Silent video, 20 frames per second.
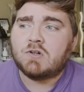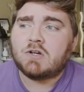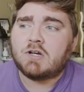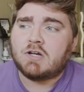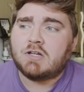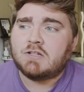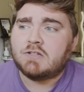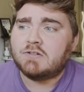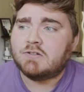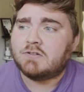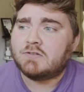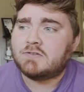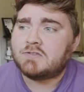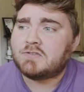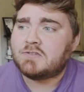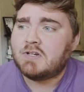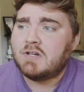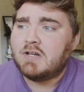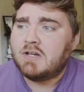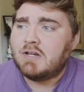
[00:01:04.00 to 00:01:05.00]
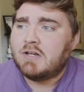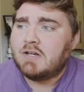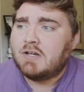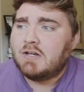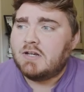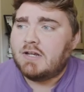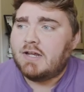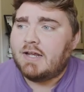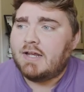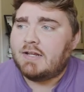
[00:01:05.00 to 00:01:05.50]
colors
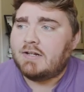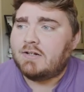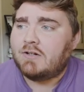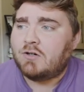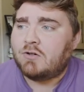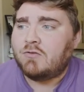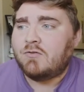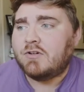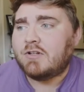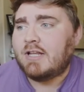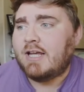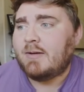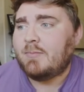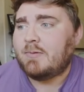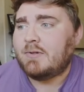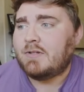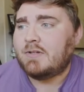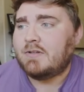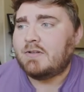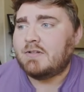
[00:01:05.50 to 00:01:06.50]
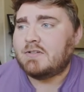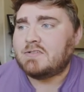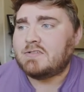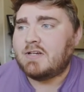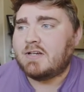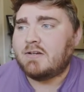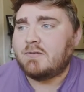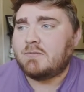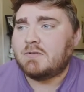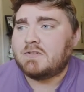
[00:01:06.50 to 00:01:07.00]
and overlapping. The
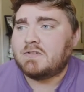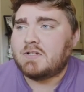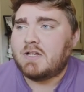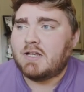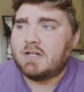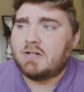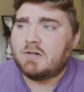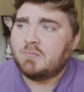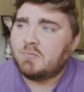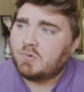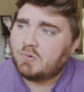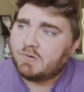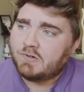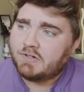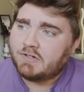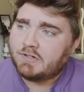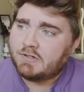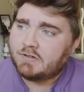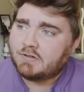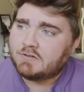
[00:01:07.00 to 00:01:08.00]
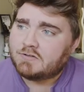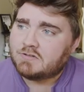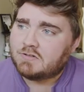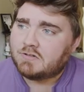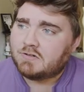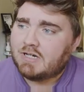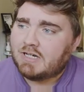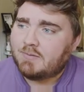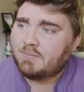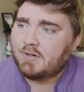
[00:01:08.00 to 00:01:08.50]
second one's kind of boring.
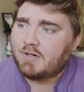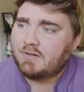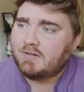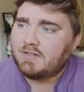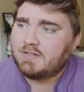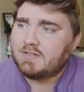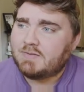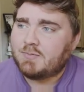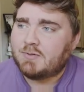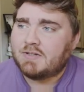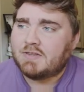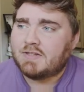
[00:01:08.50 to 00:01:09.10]
So I'd probably just put